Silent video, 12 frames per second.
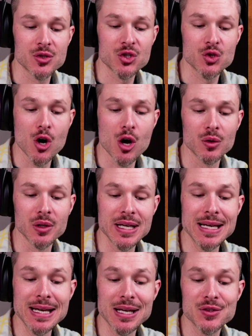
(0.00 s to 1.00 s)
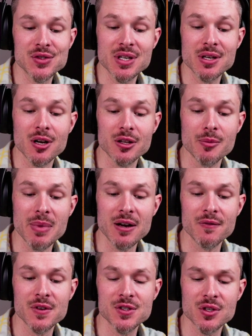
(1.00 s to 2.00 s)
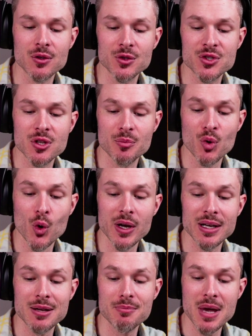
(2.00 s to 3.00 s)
strong leanings in on the metaphysical to the point it